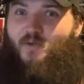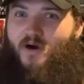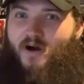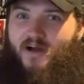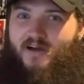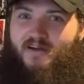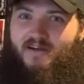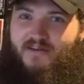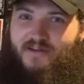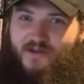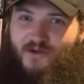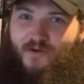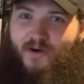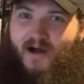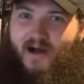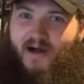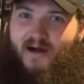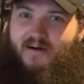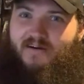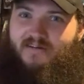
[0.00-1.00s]
what? You
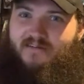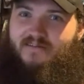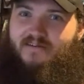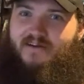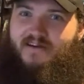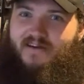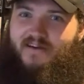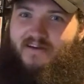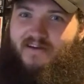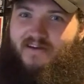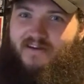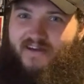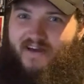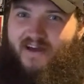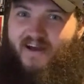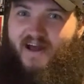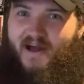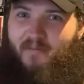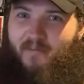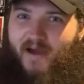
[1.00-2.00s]
out,
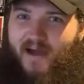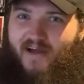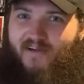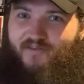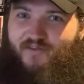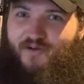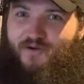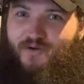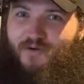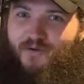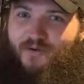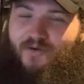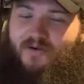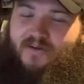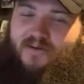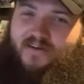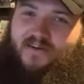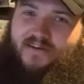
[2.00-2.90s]
and I'm out too.